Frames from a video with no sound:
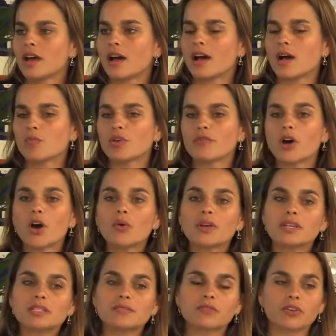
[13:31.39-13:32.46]
Um, we've
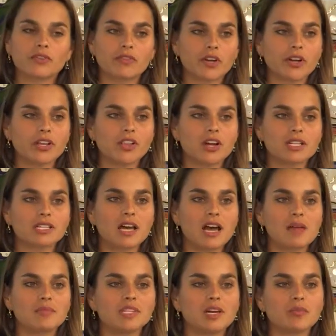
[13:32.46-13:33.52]
always, for a very long
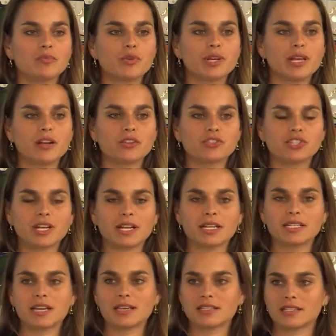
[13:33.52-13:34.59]
time, done prenatal genetic
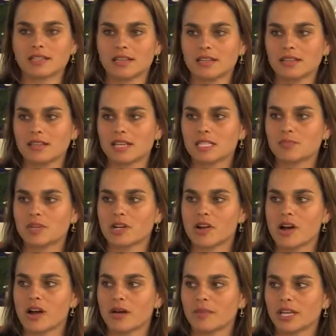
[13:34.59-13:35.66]
testing. That's been
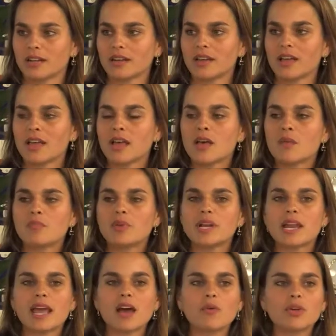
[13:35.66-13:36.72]
common. But
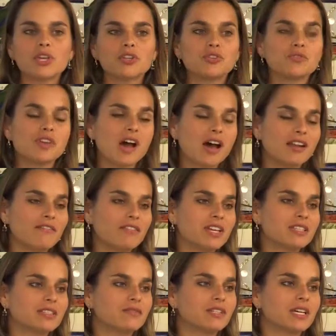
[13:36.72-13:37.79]
now we can do
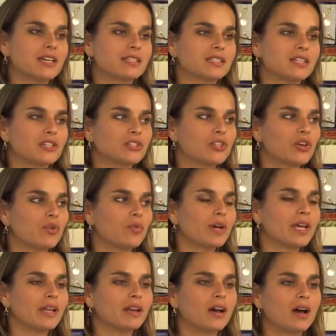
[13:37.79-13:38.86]
non-invasive testing. So
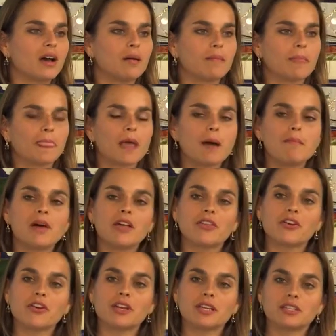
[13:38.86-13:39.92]
when um, a
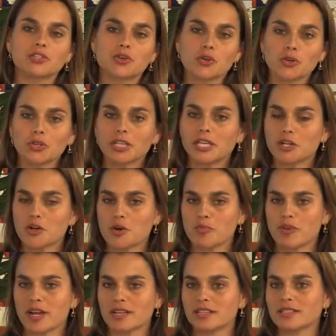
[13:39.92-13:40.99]
mother is early in her
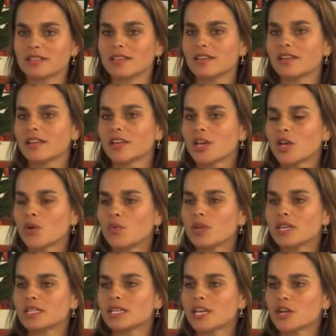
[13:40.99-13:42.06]
pregnancy, we
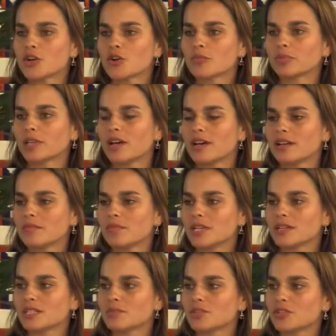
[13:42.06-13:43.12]
can take her blood, and
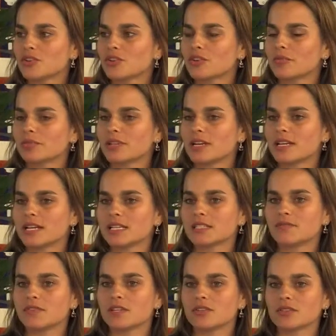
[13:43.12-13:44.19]
because maternal blood has
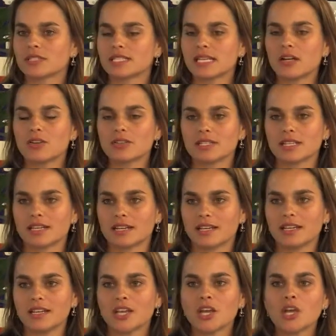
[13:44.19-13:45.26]
fetal cells in
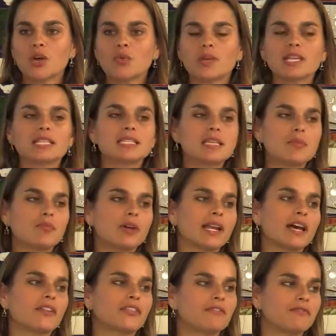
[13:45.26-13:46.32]
it, we can separate
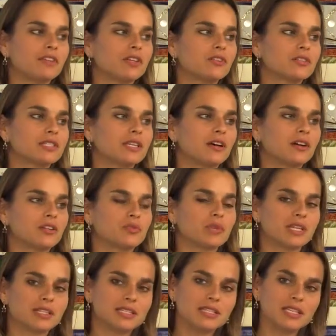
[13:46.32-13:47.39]
out the fetal cells, we
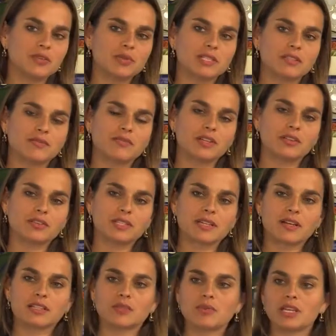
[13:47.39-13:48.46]
can sequence the fetal
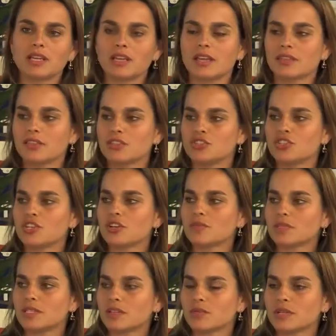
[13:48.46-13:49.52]
cells, and we can get the genome
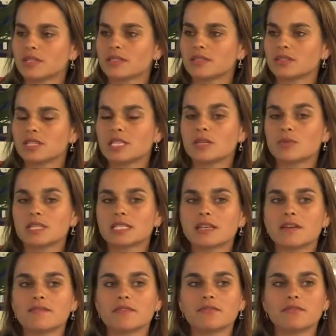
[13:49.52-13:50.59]
sequence, sequence
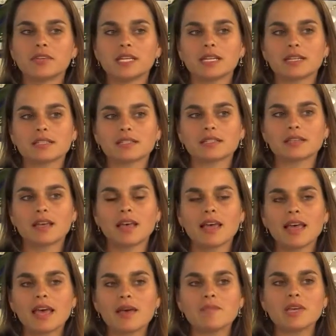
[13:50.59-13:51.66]
of the fetus.
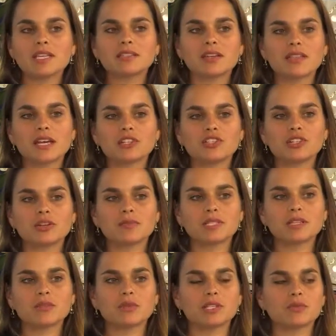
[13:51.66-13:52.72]
And based on that genome
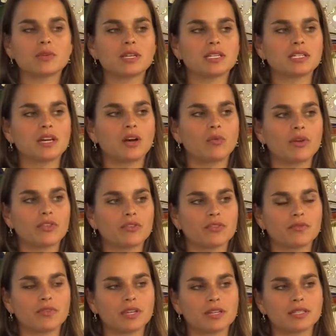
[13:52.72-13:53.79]
sequence, we can tell whether the
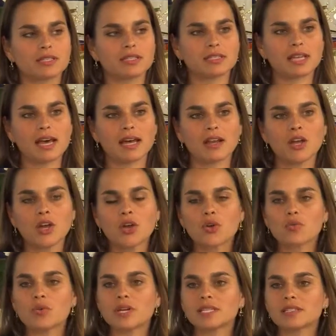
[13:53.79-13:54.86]
fetus is at
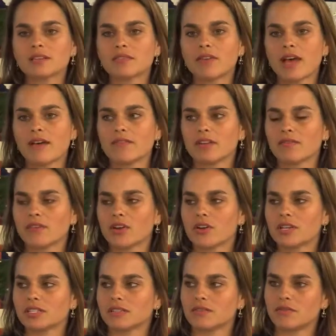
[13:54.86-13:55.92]
risk of having
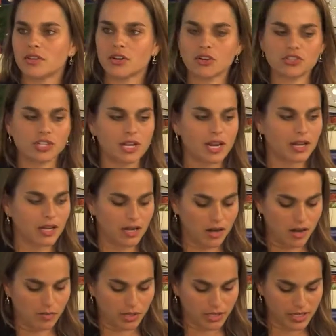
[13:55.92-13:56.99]
very severe genetic
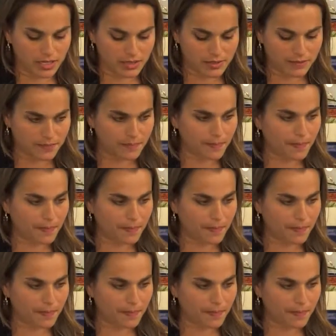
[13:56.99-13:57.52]
anomalies.